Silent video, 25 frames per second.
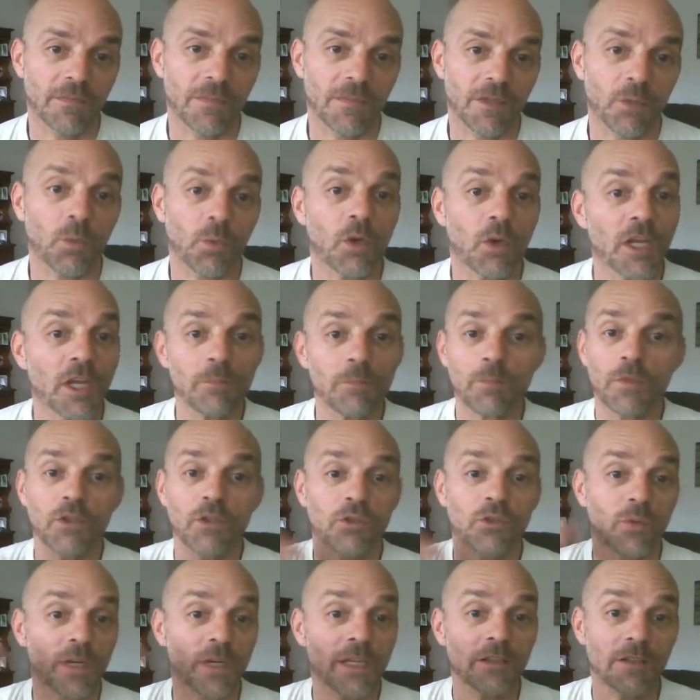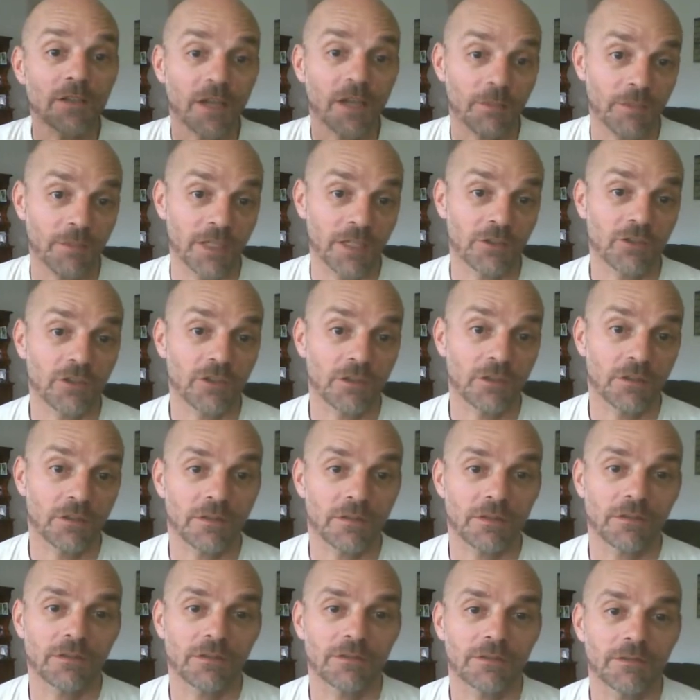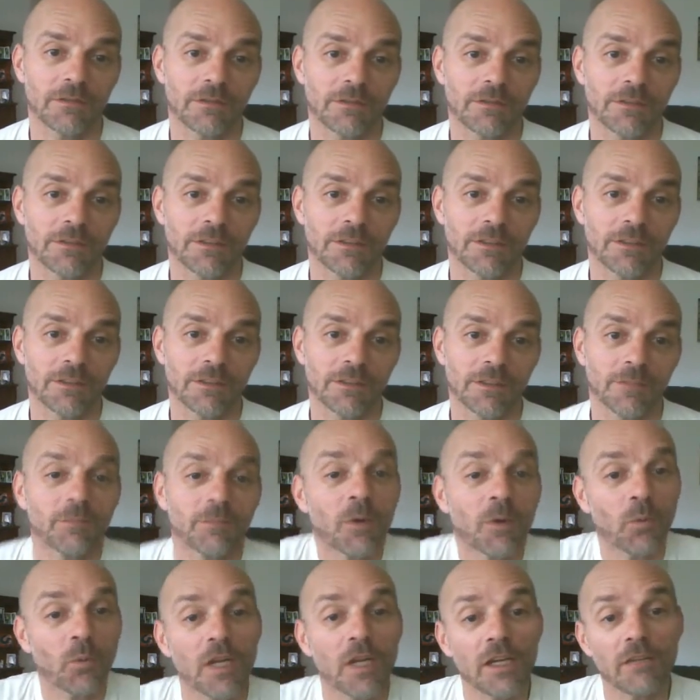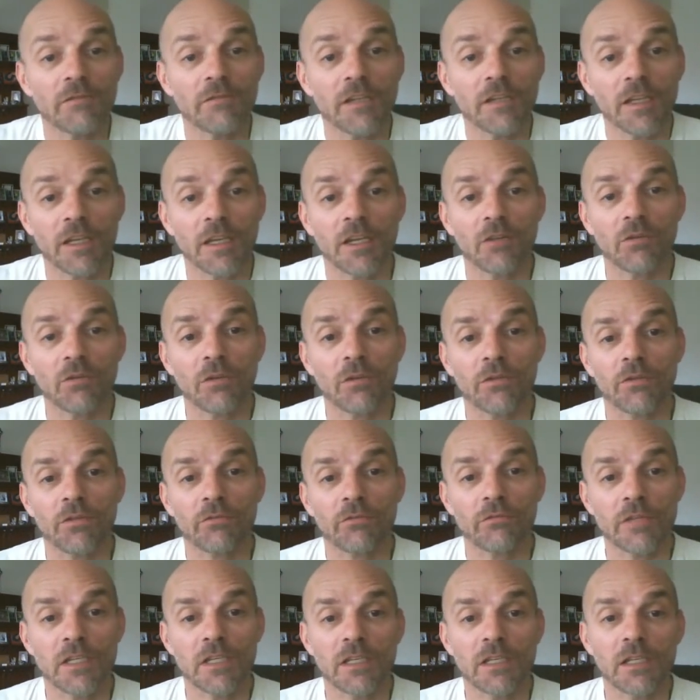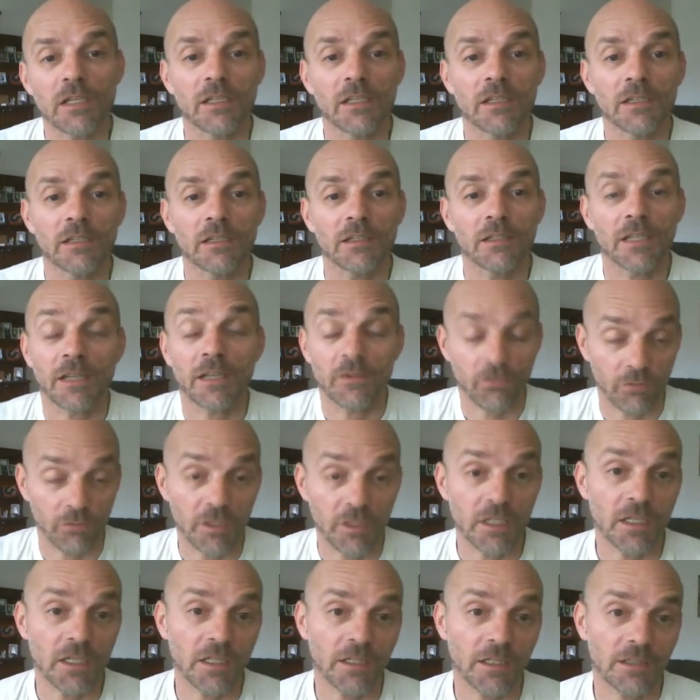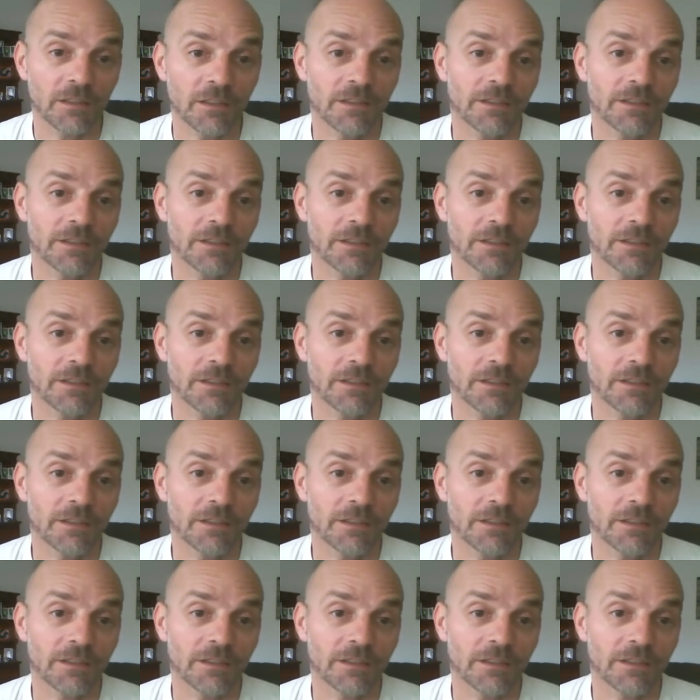We're in between dimensions, but we're living here on 3D, in 3D.